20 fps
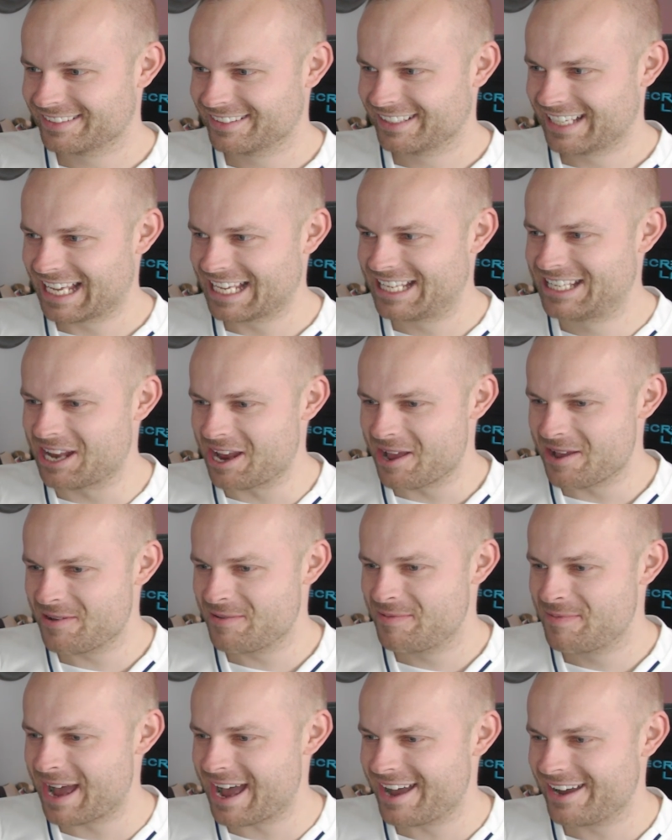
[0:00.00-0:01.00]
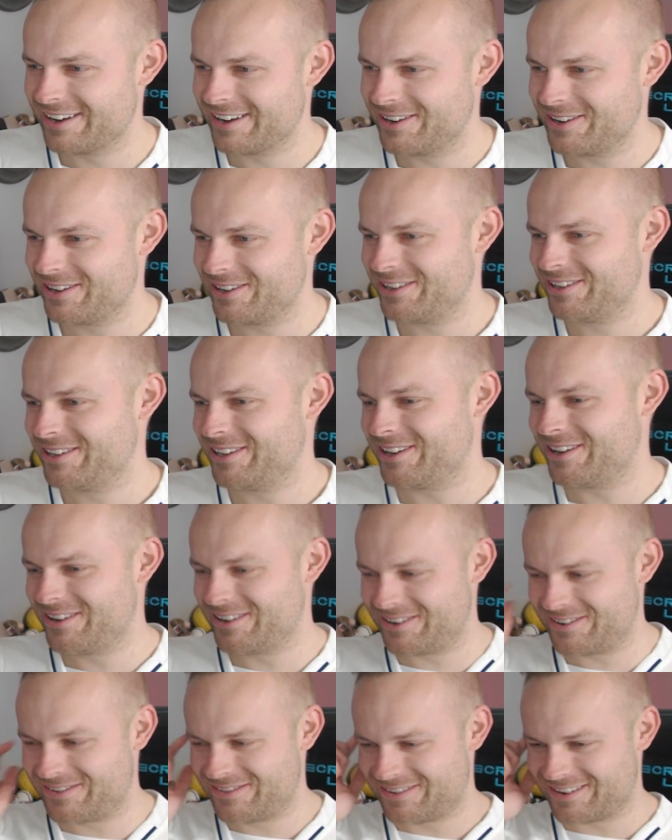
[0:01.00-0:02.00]
It's about who
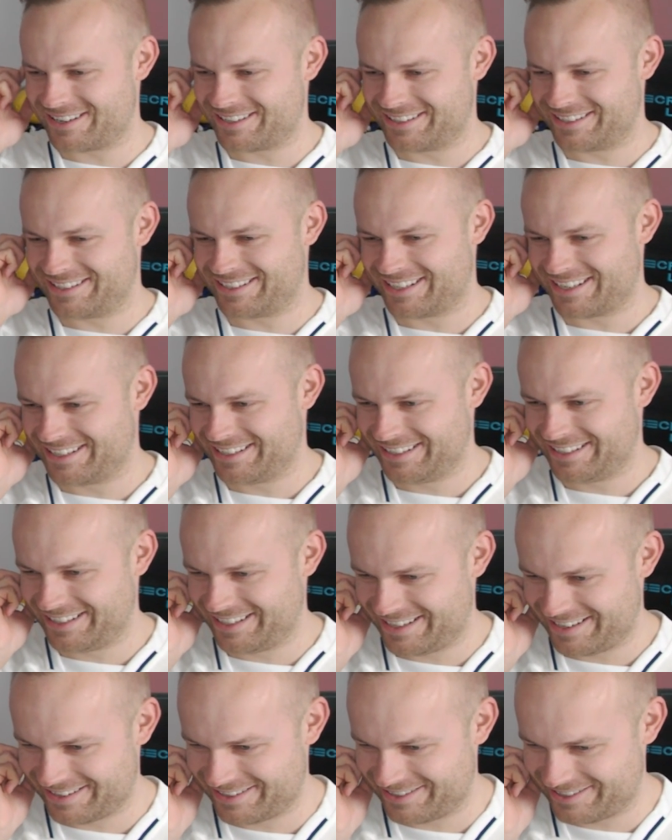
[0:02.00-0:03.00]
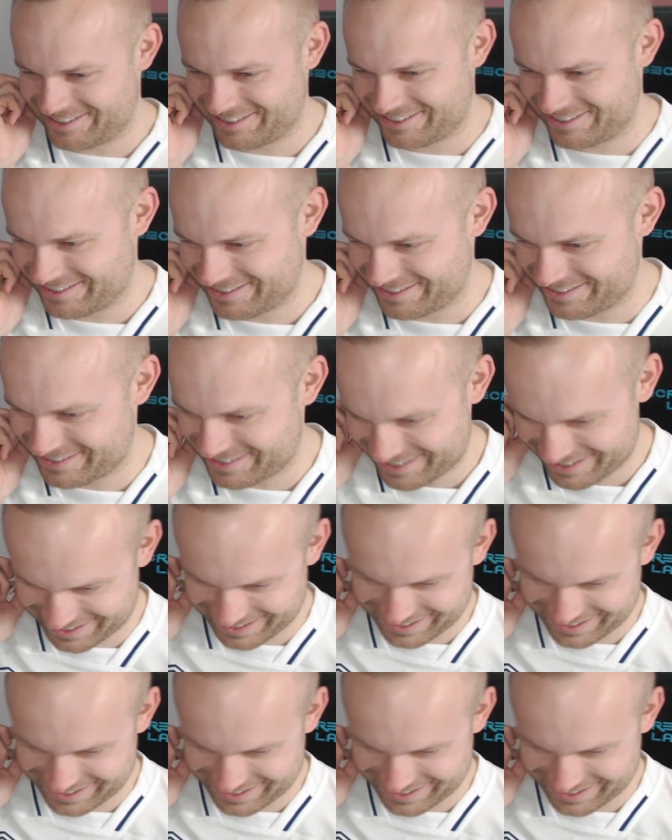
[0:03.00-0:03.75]
you want to lose.